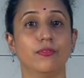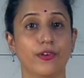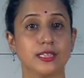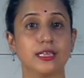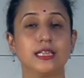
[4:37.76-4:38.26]

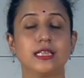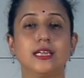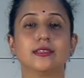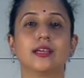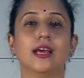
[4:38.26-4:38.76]

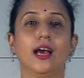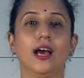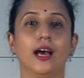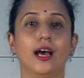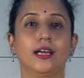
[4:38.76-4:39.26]
facilities.
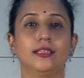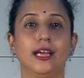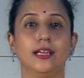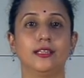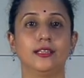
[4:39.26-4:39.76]

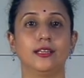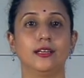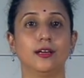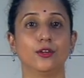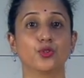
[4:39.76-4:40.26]

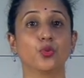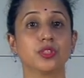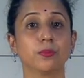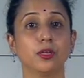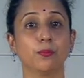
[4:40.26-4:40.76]
Then
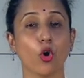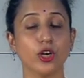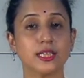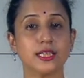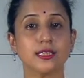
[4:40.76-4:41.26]
suitable
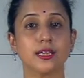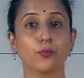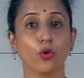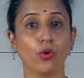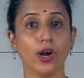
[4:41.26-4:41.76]
policies and
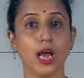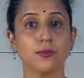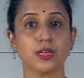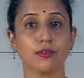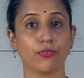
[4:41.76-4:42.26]

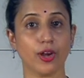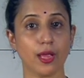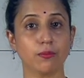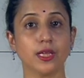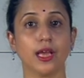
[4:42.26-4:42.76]
programs are
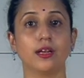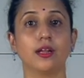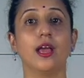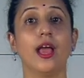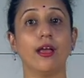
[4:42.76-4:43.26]
framed
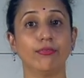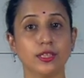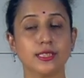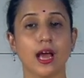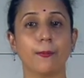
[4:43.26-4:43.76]
and
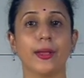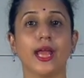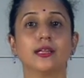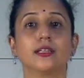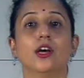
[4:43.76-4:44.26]
efforts are
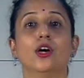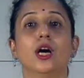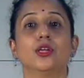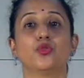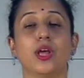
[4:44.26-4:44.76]
made
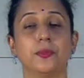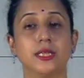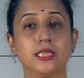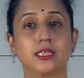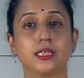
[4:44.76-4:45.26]
to
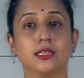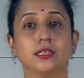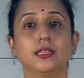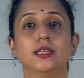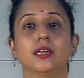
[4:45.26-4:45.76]

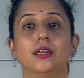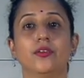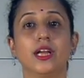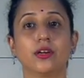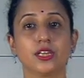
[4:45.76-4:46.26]
administer the
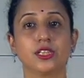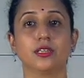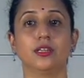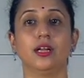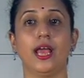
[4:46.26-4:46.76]

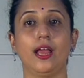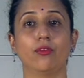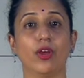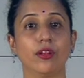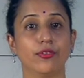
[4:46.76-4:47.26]
recreational
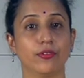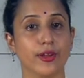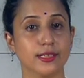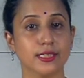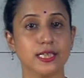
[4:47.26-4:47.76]
and welfare
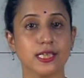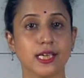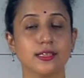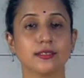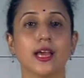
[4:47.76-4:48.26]

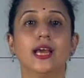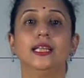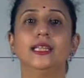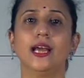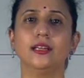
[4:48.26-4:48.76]
facilities.
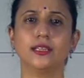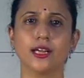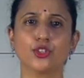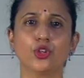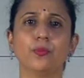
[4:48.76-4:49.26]
Then
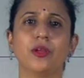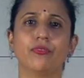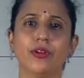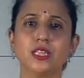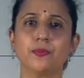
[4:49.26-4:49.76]
there should be
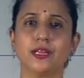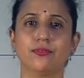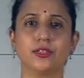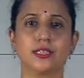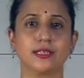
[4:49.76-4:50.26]
fringe
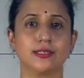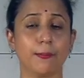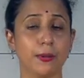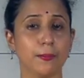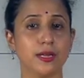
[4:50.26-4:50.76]
benefits and
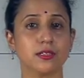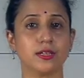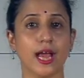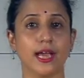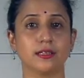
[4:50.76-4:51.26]

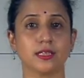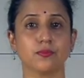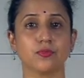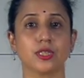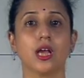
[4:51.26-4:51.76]
supplementary
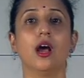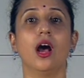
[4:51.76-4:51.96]
items